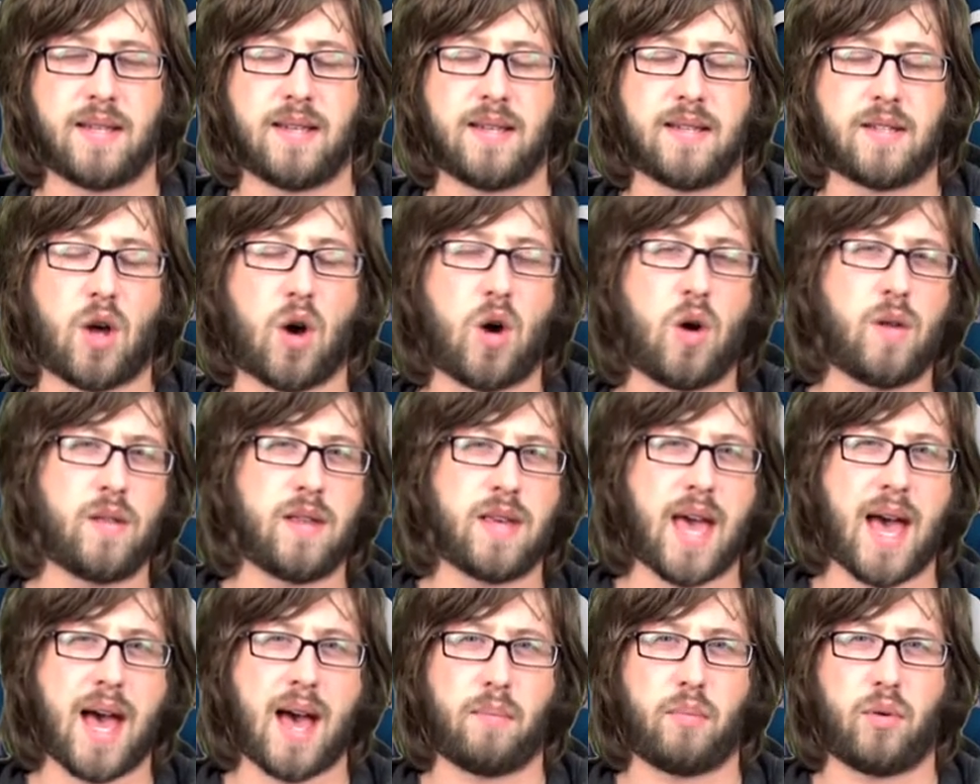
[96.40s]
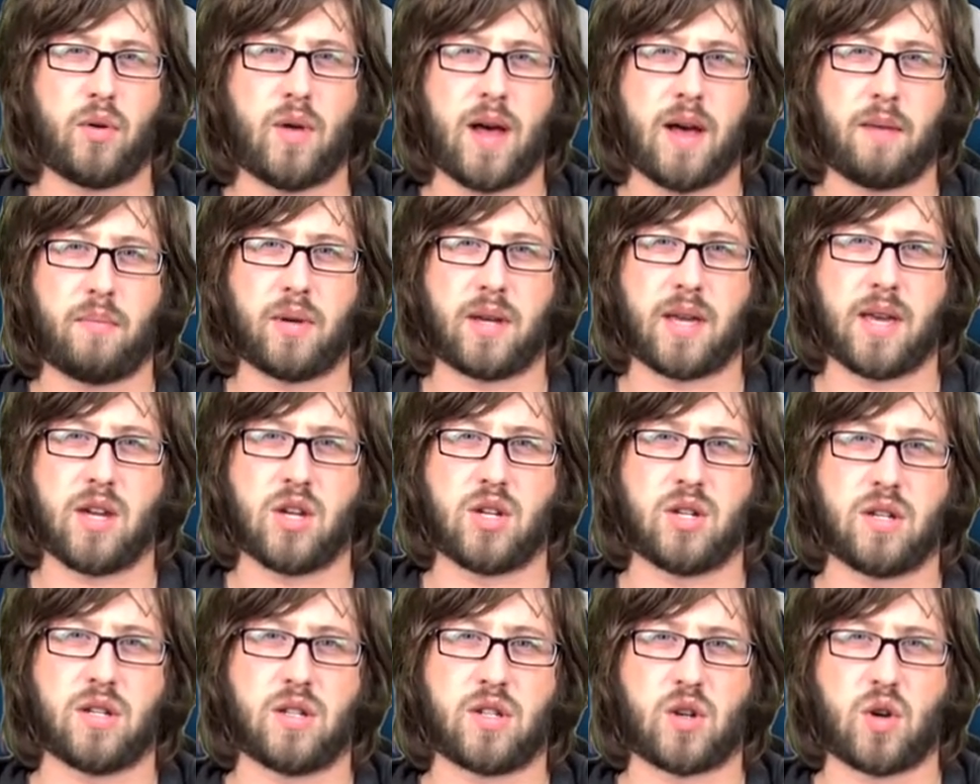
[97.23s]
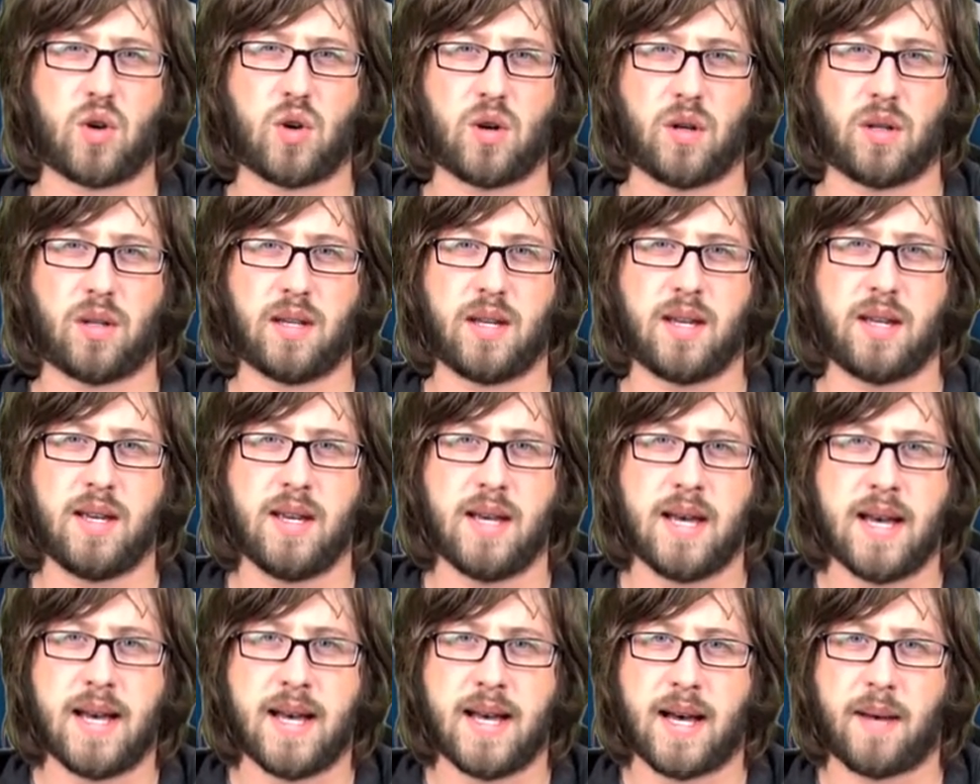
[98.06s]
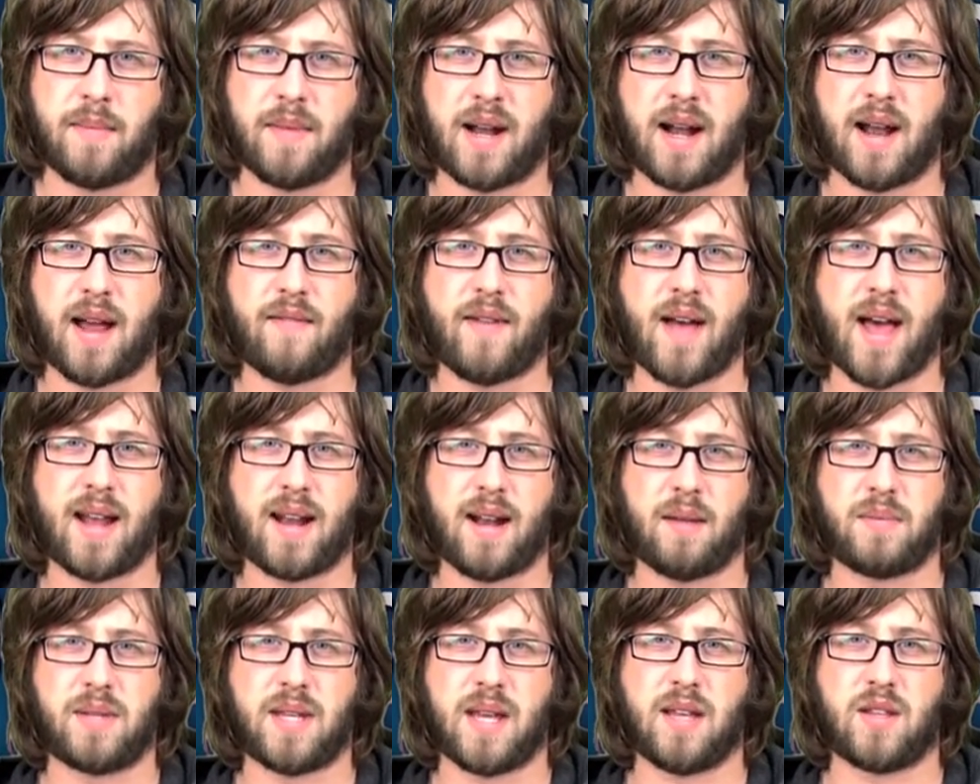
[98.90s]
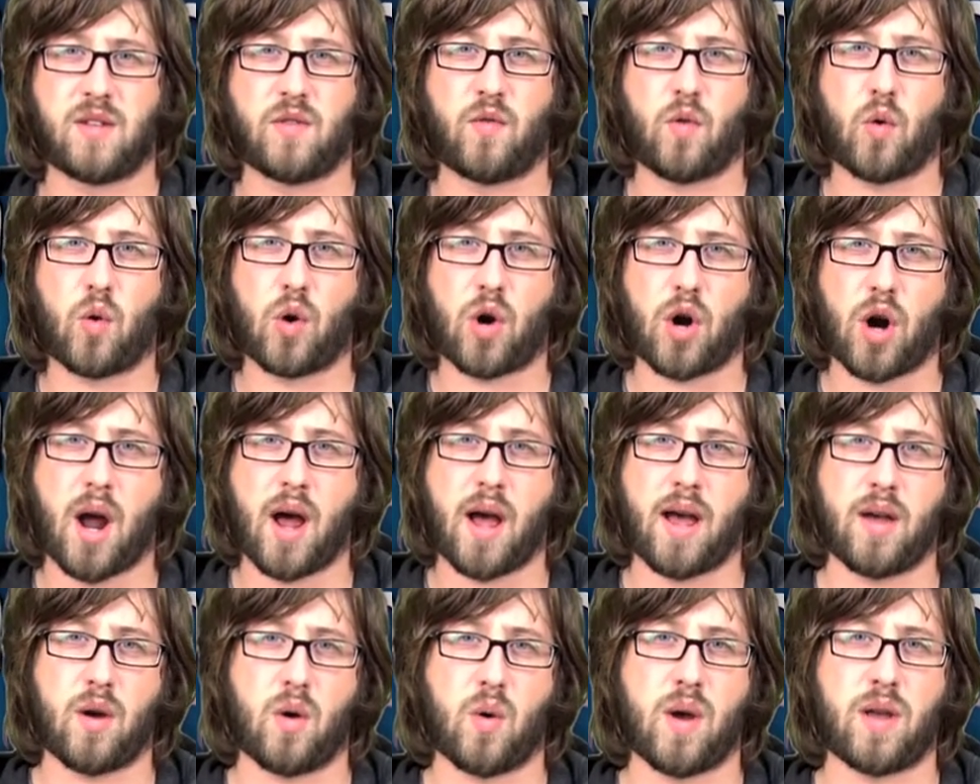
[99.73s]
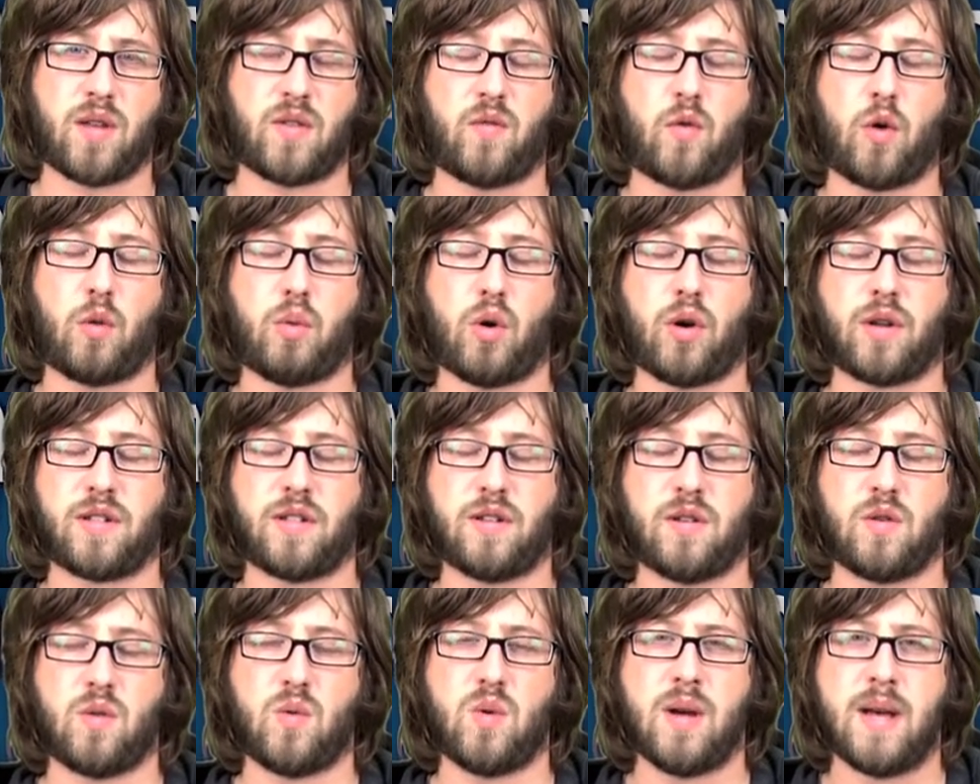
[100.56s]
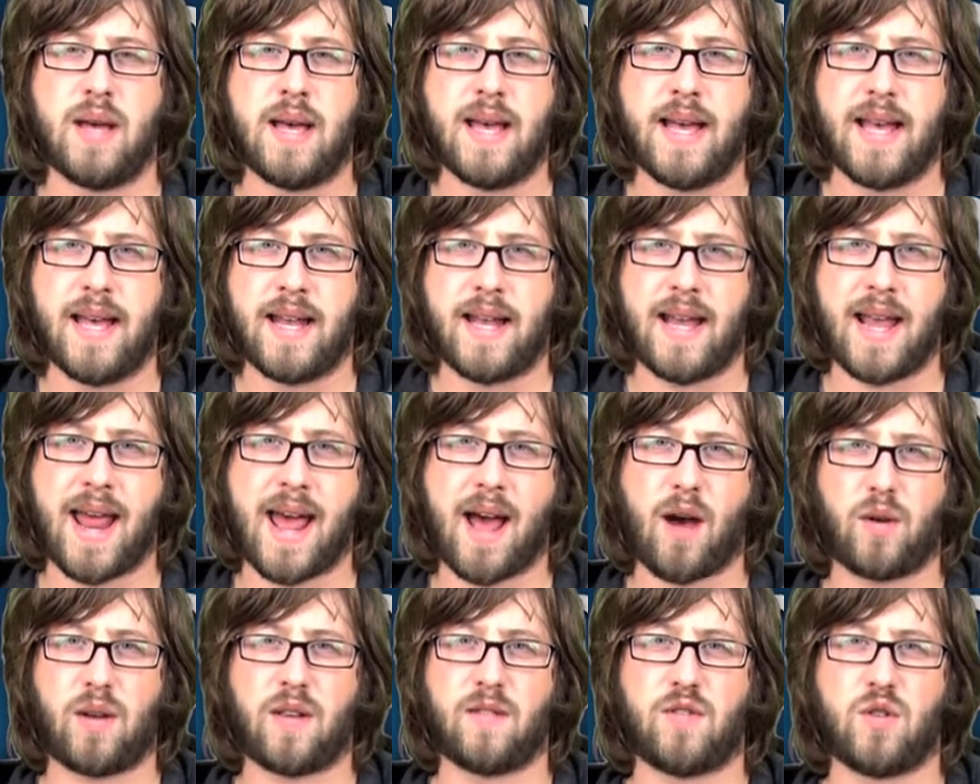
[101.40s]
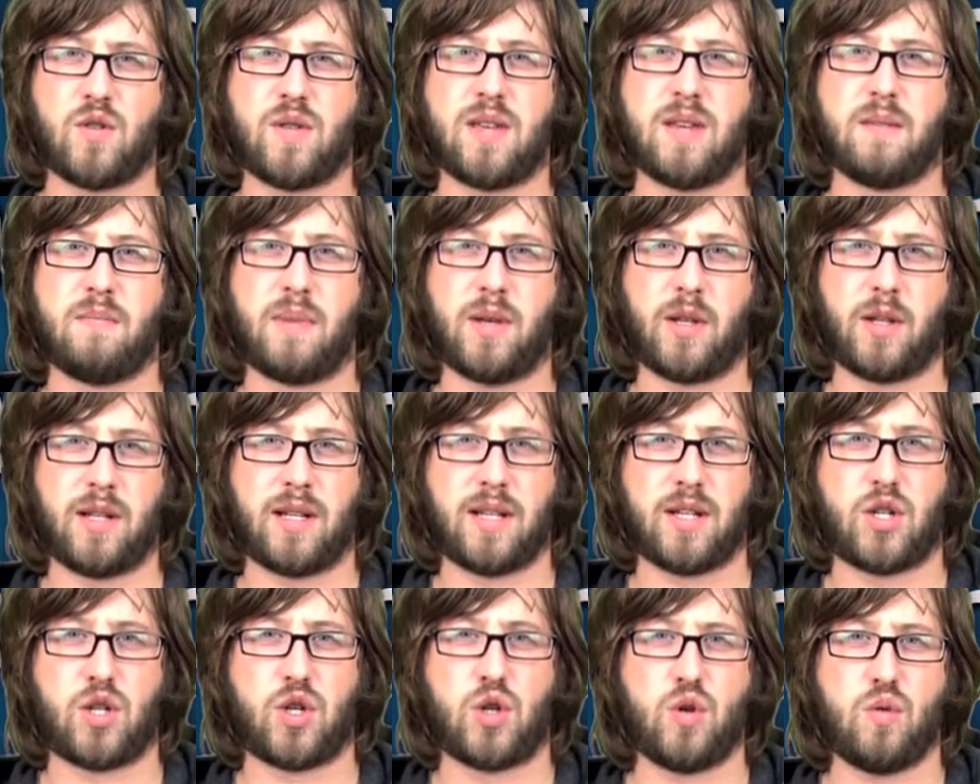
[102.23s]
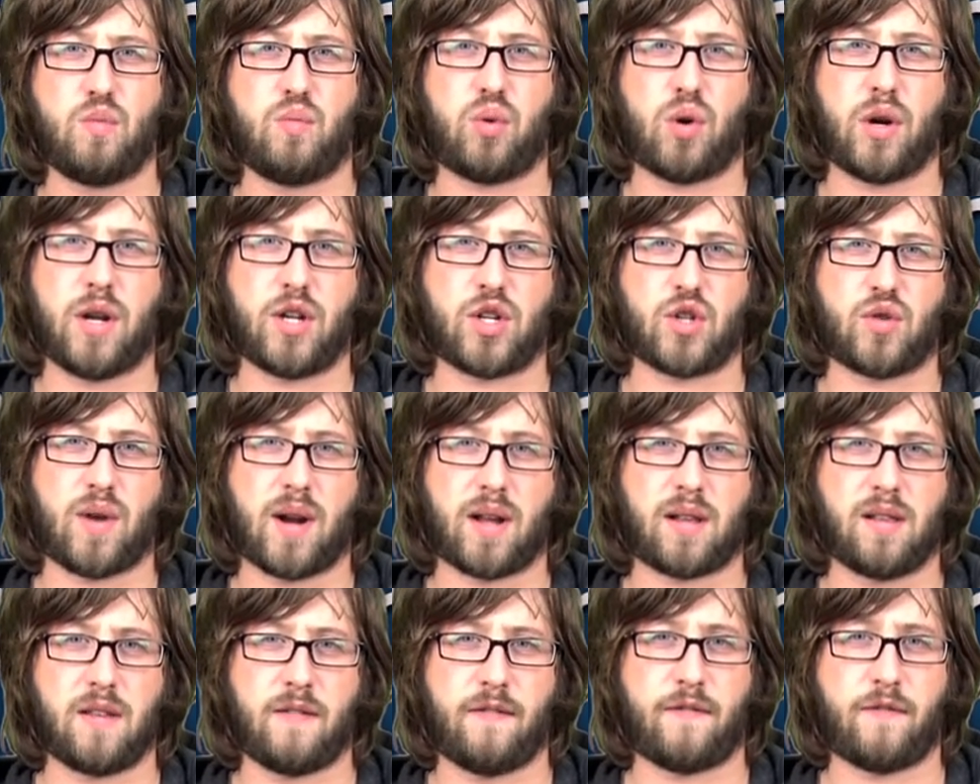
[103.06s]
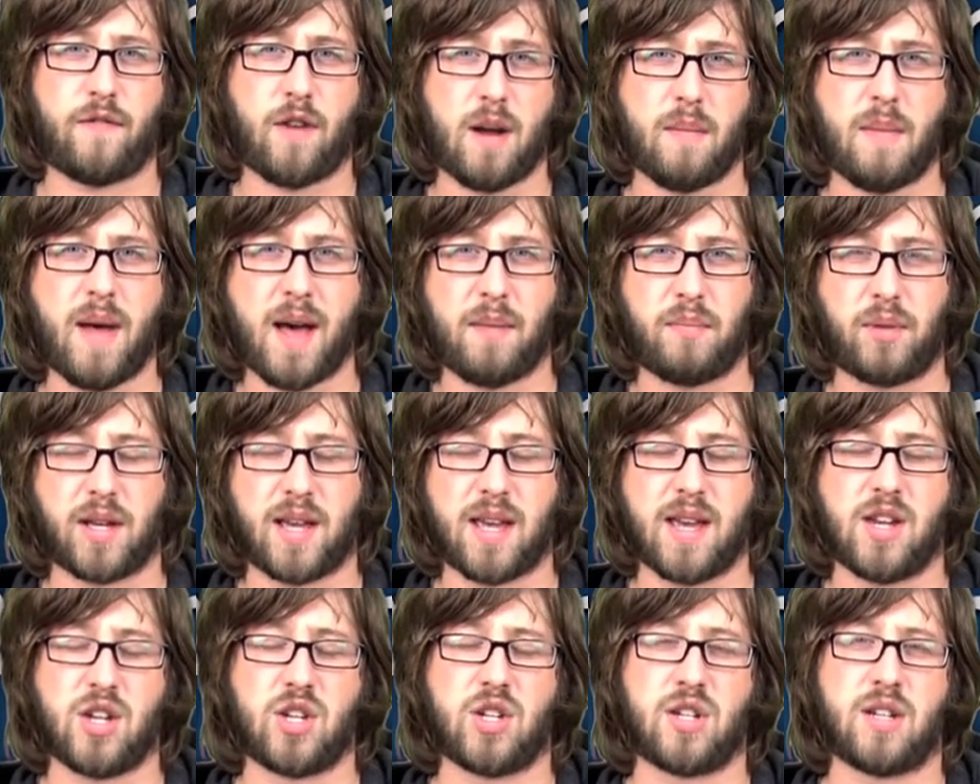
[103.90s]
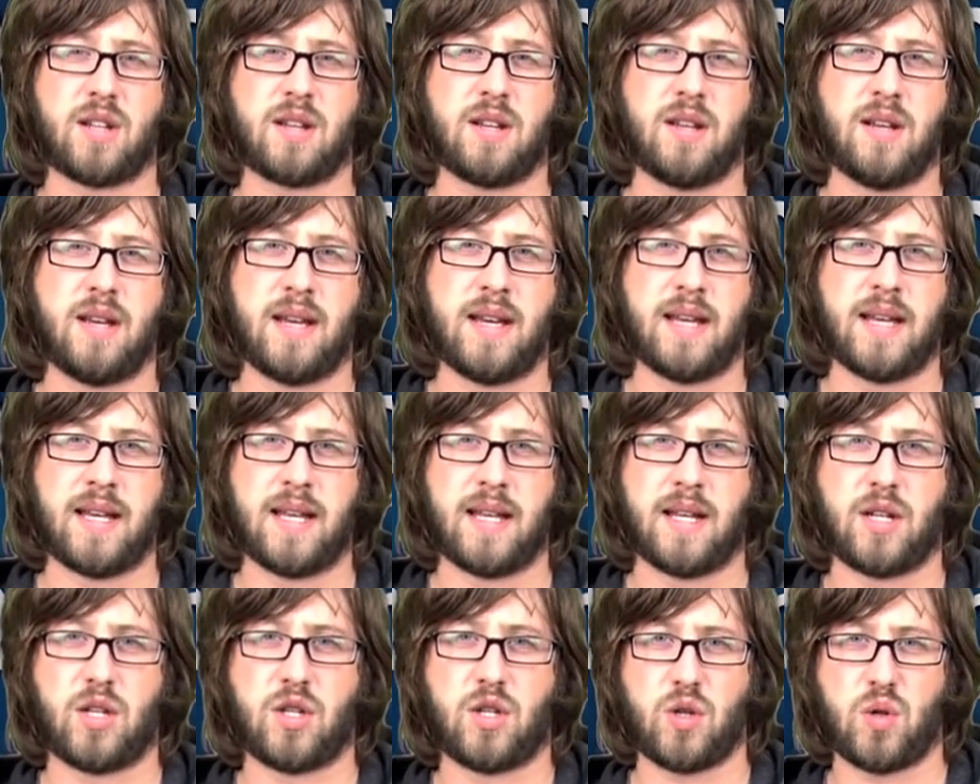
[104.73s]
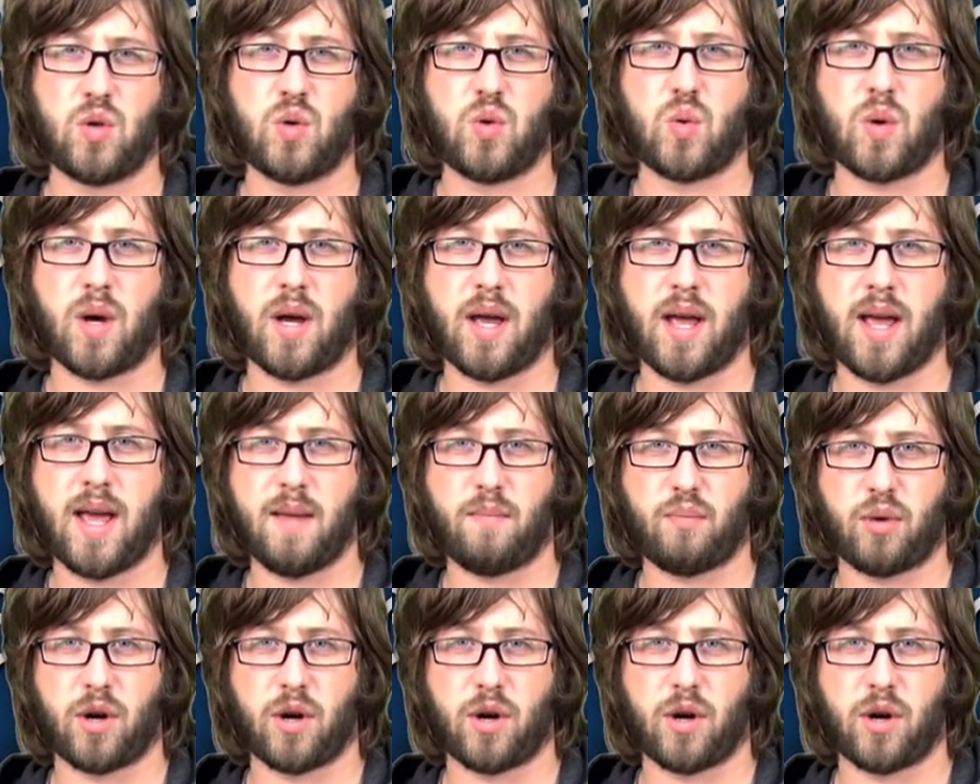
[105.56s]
is all the Apple applications currently um, that have had updates for iOS 4.2 now gives you the ability to print directly from application to a